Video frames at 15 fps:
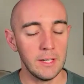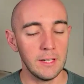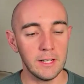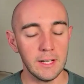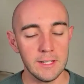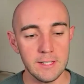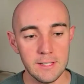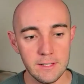
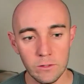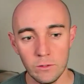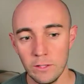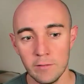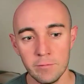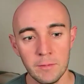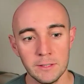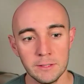Can I still
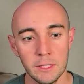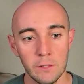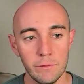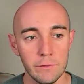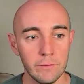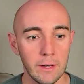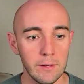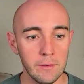love myself
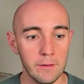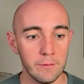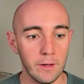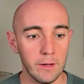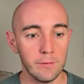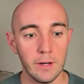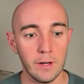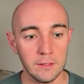if
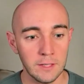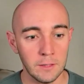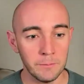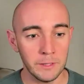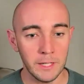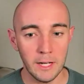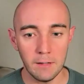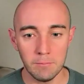I fuck
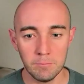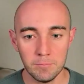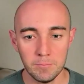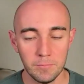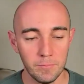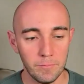something up?